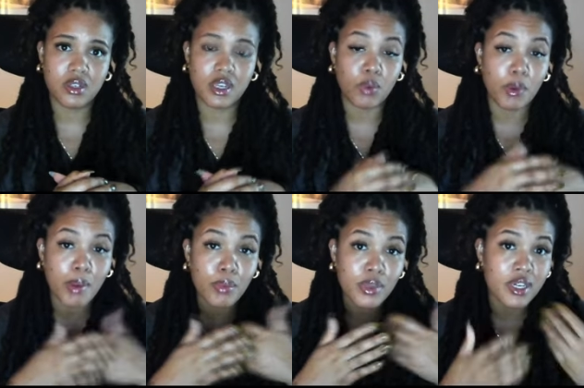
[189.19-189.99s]
And
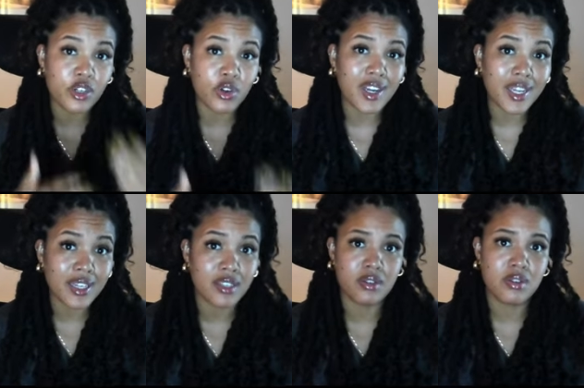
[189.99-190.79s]
remember that in your
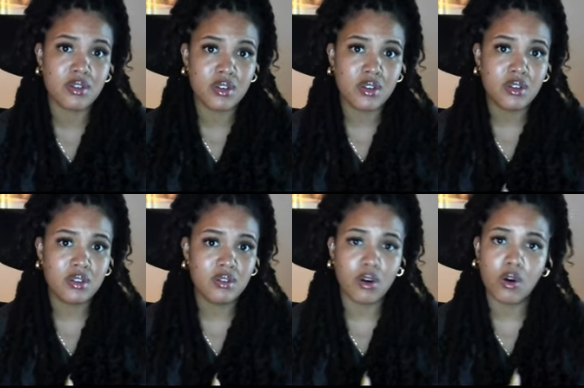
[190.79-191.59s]
hands
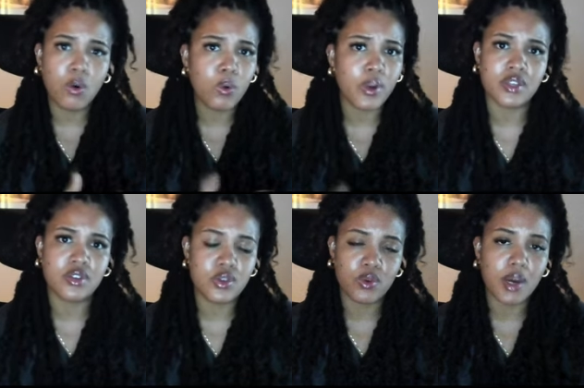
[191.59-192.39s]
are
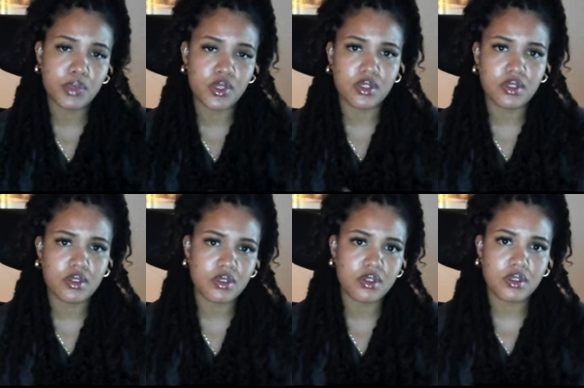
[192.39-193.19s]
always two
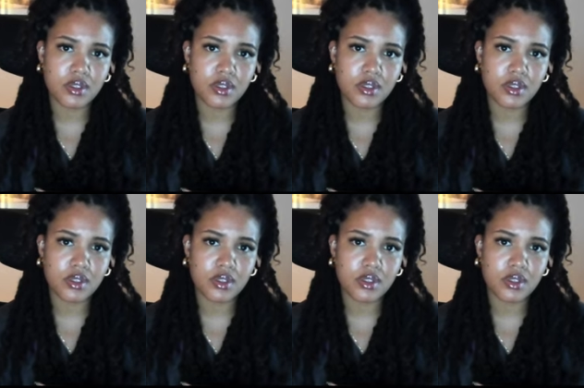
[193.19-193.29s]
options.